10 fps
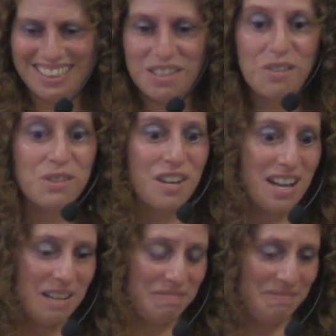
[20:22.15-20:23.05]
Another
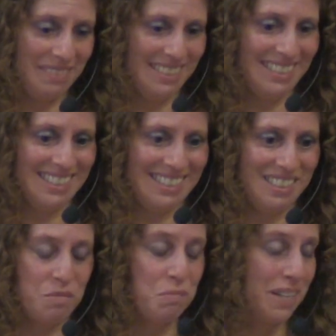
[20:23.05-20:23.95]
time,
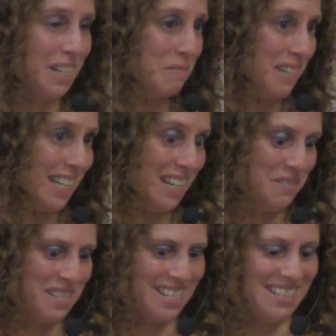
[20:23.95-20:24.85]
I'm bringing them in
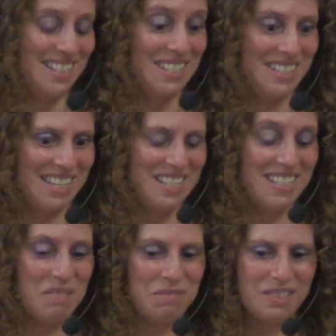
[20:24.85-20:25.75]
anyway, these
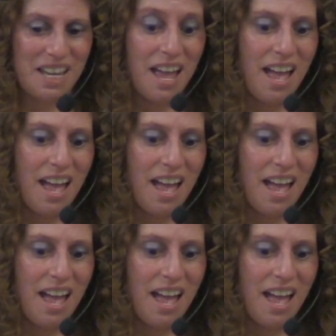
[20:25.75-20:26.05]
examples.